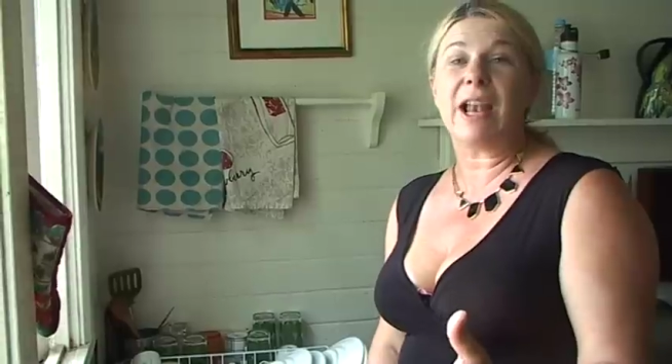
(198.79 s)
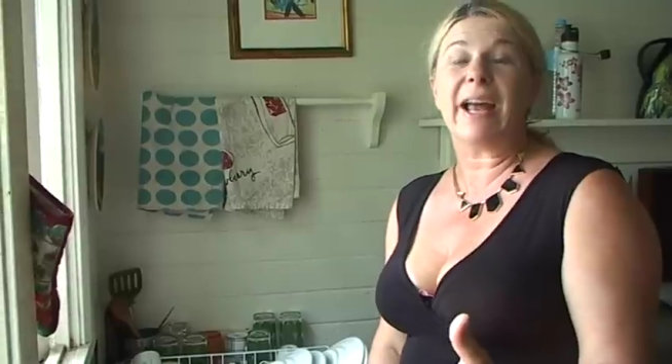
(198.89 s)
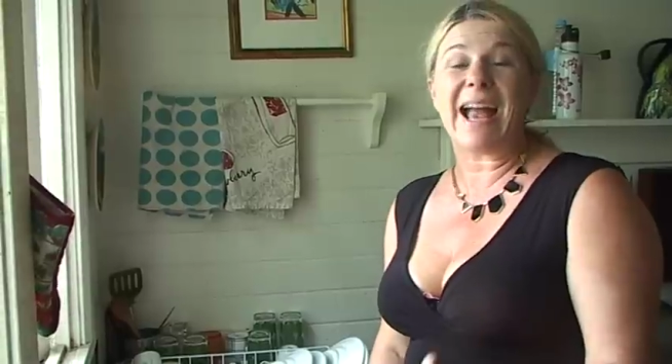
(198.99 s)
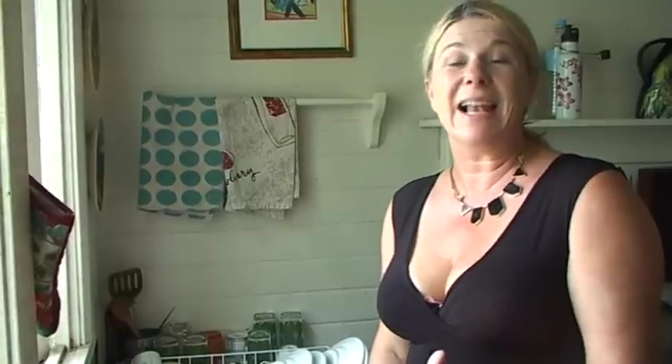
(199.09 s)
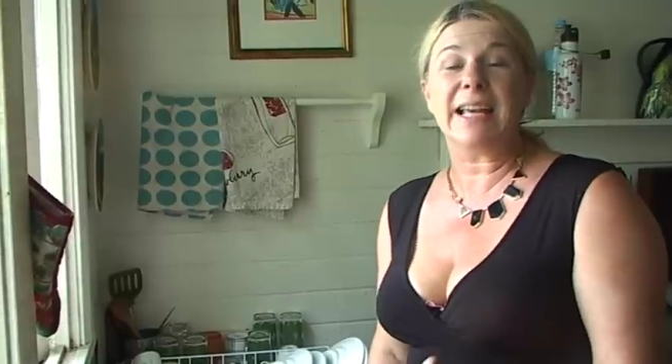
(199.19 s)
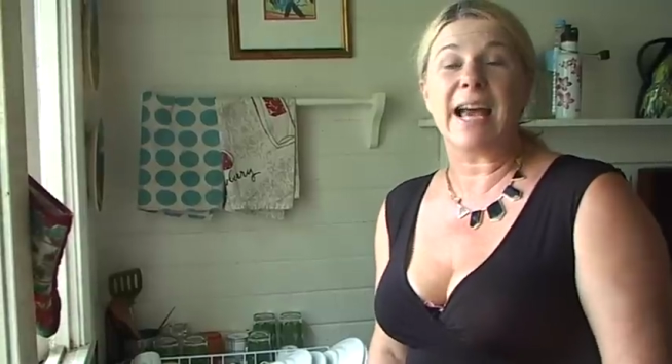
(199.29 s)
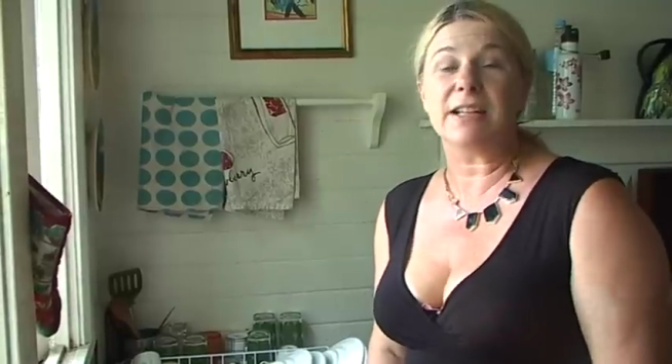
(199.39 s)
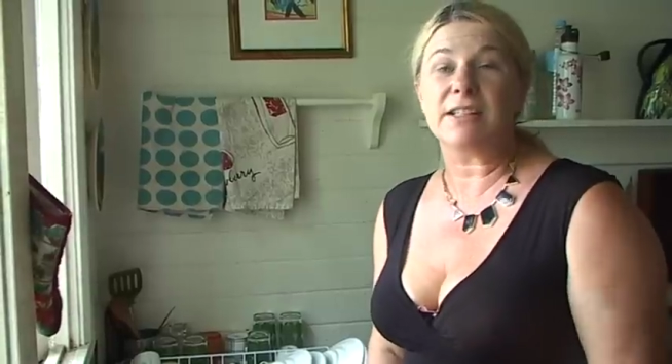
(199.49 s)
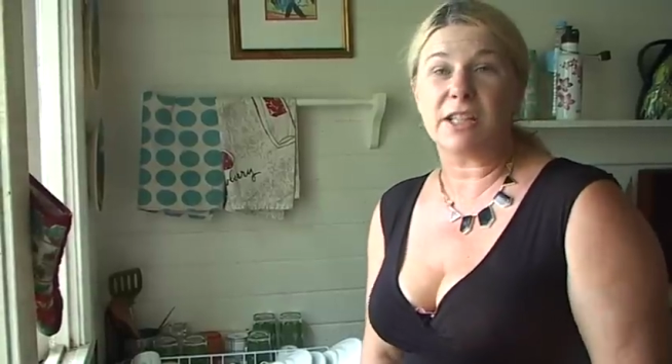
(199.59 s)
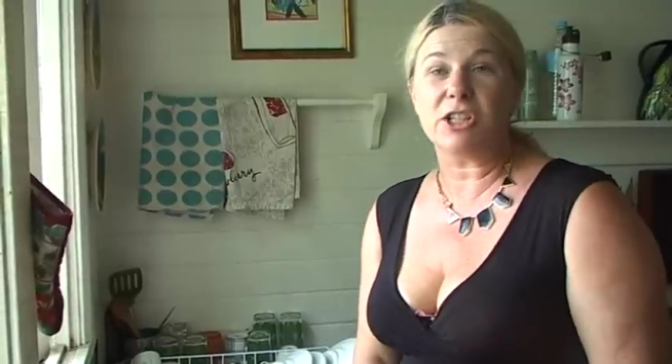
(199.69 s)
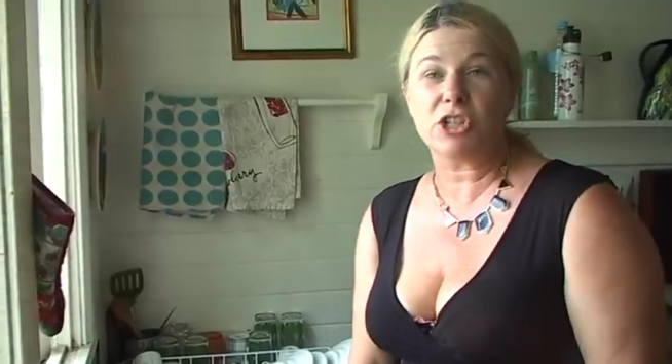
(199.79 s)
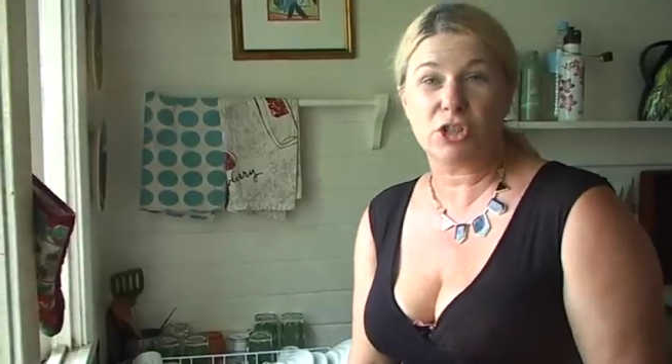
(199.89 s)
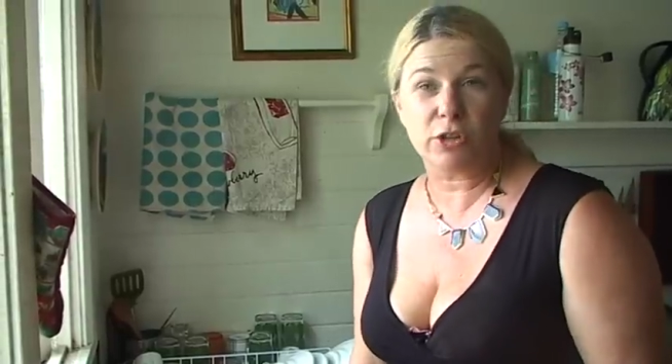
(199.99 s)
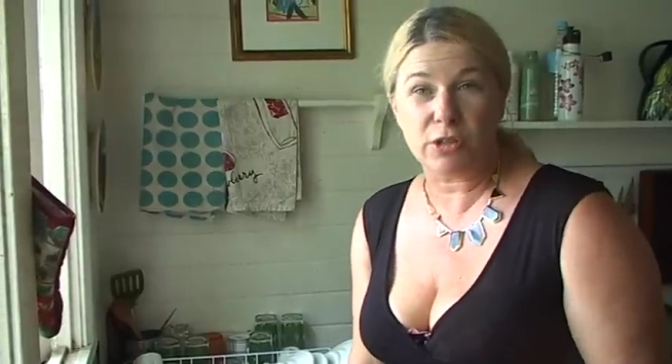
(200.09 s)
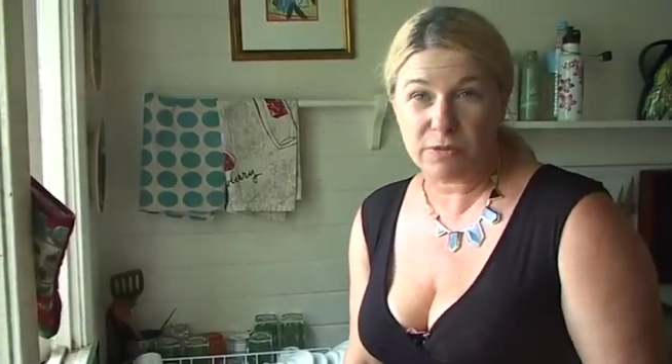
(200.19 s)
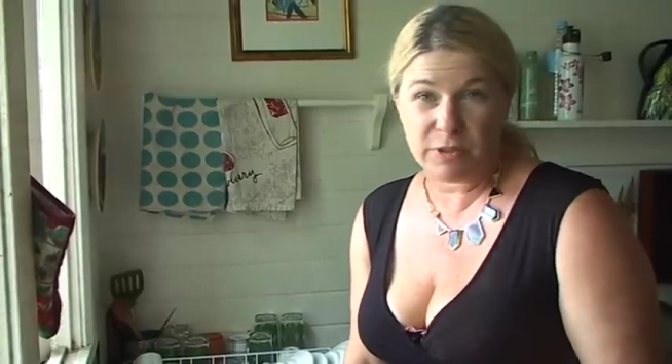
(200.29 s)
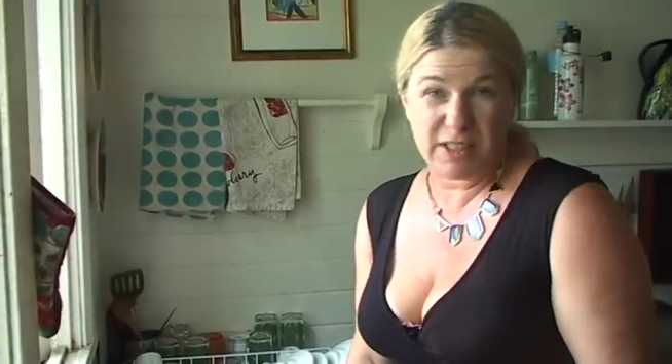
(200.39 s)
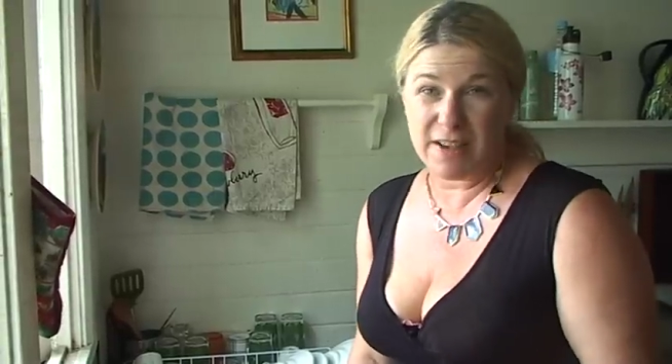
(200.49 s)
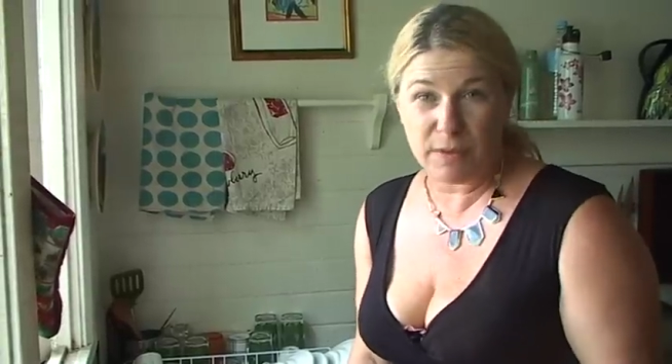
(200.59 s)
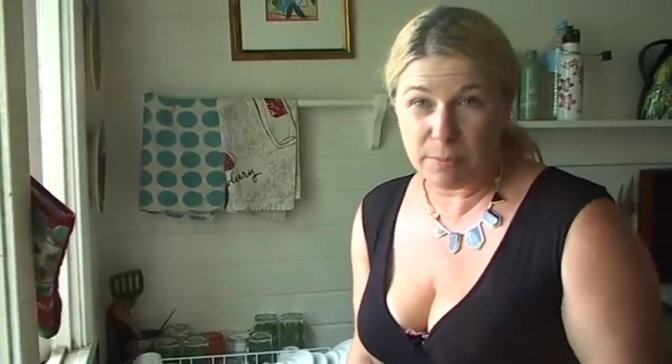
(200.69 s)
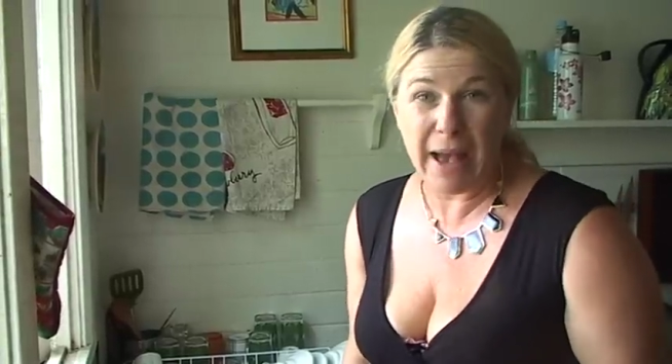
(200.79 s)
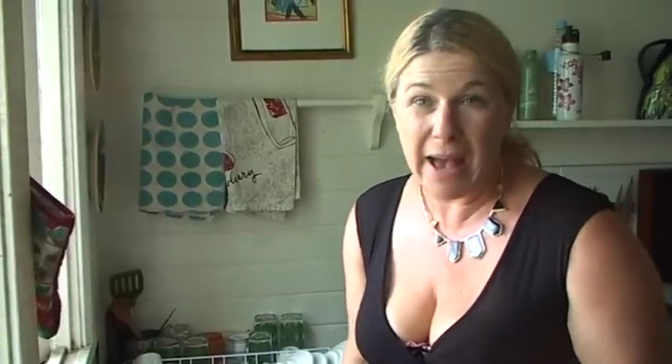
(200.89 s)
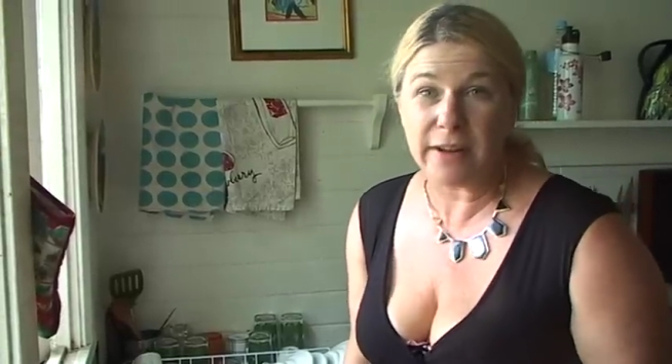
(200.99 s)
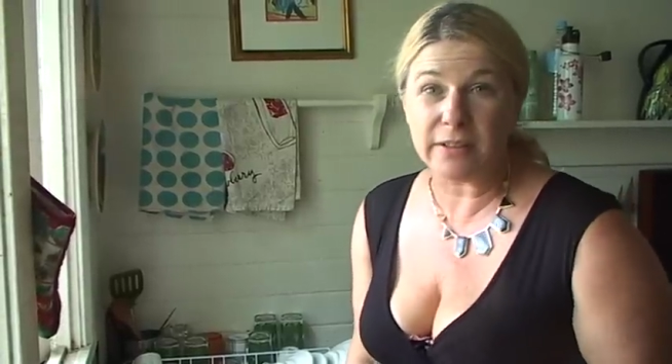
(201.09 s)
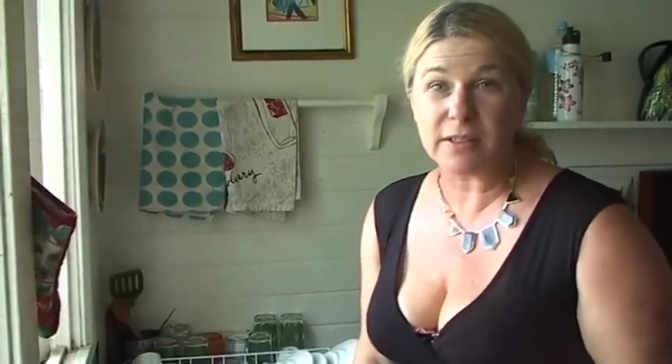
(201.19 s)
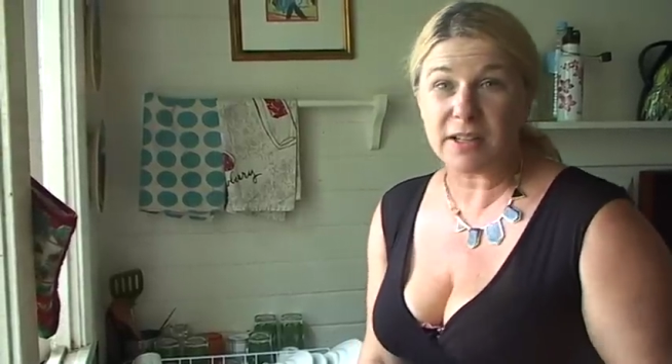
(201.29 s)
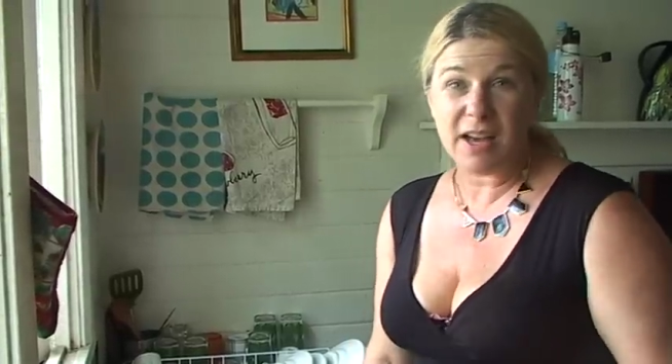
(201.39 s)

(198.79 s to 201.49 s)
like alligator skin shoes for £7,